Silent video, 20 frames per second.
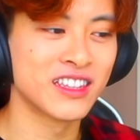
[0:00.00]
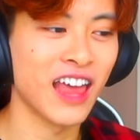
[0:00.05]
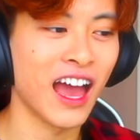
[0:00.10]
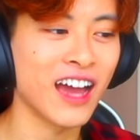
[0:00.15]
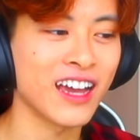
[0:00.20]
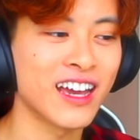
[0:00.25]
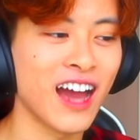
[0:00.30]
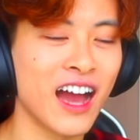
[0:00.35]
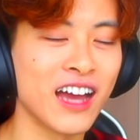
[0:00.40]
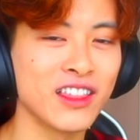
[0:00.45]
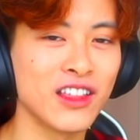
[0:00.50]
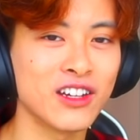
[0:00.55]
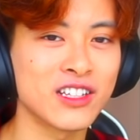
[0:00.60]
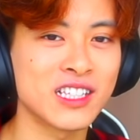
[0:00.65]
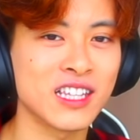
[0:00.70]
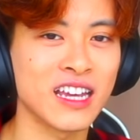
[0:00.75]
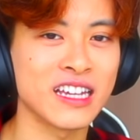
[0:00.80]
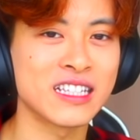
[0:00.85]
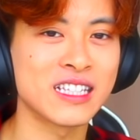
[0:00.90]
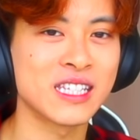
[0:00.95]
That guy
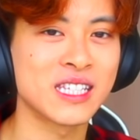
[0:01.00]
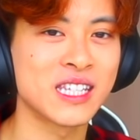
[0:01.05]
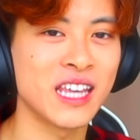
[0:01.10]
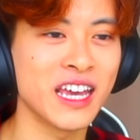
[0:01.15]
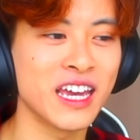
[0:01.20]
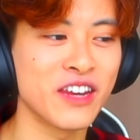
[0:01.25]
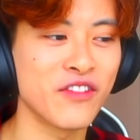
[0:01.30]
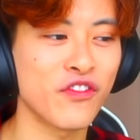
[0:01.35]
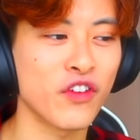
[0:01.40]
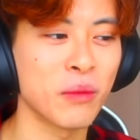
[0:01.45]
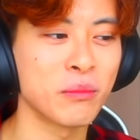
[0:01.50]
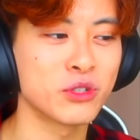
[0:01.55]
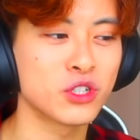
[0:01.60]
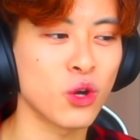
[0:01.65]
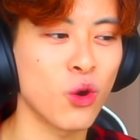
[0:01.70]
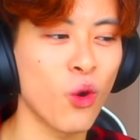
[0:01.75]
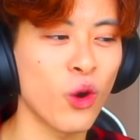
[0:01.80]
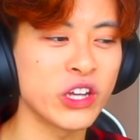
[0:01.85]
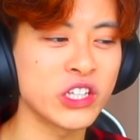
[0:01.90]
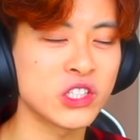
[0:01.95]
looks like Sid from
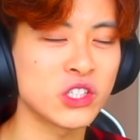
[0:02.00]
Toy